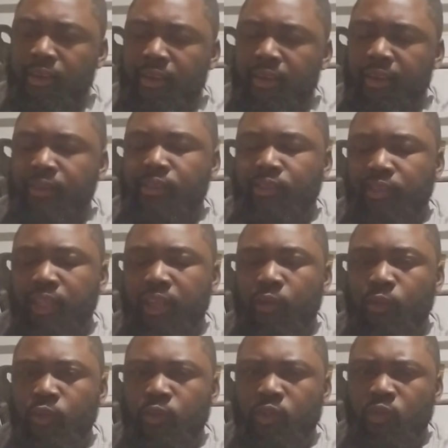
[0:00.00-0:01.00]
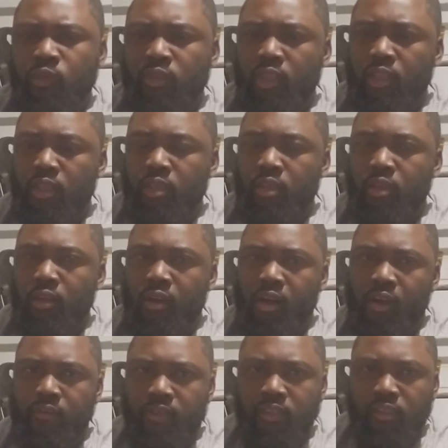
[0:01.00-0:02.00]
And she's like, "Which one you think?"
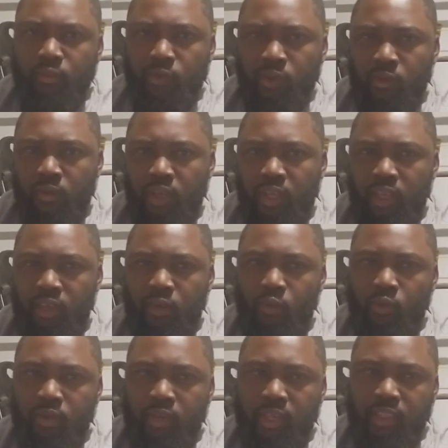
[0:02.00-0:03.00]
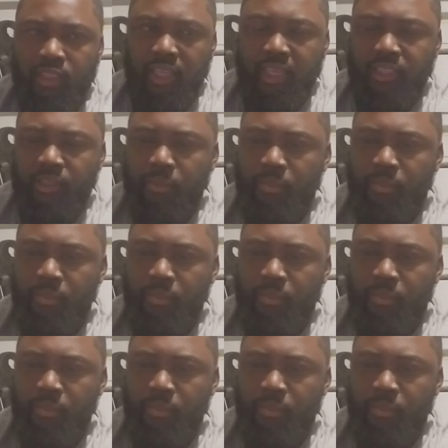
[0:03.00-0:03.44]
Obviously, we gonna lay in the one that's nice and